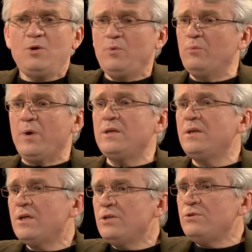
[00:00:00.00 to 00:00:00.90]

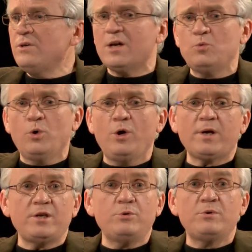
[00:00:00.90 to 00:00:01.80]
When you go to
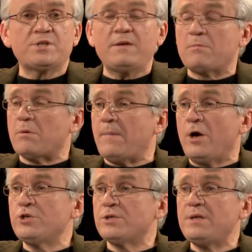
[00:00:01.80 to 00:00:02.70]
work and you receive a
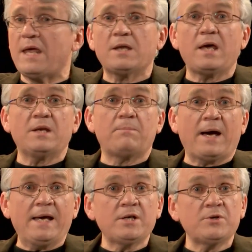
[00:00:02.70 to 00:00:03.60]
promotion and a
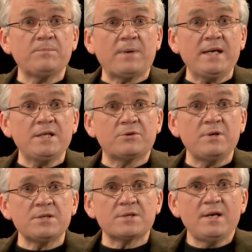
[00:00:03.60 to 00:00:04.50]
pay
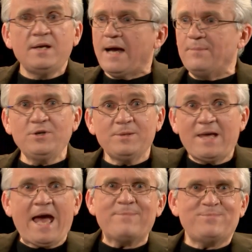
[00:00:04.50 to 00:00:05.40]
increase, you're going to
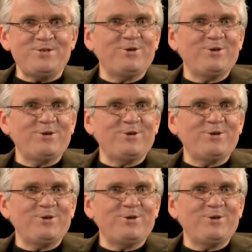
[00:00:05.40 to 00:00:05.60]
be happy.